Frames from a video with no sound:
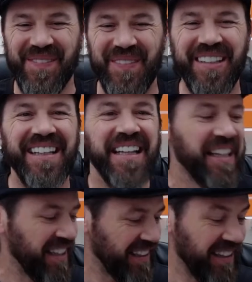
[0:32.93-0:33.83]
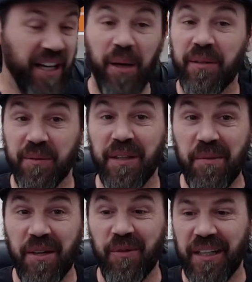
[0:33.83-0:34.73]
I'm gonna blame
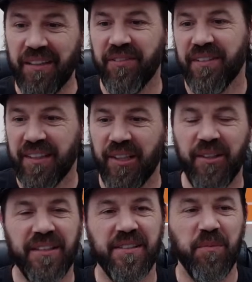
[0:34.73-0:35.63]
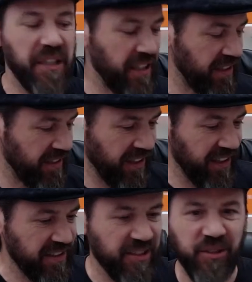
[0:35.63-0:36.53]
my wife. No, it's me.
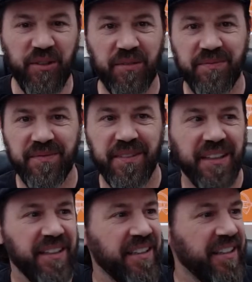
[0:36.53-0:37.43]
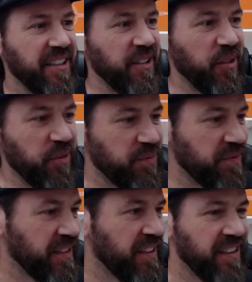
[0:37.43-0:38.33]
Uh, still, you know,
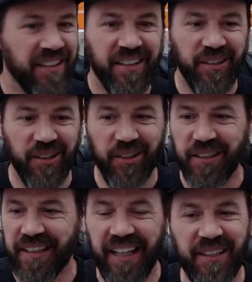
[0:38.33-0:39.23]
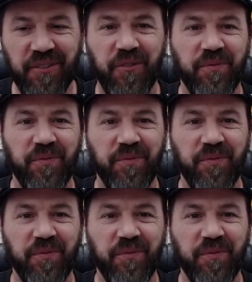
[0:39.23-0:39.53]
learning how to,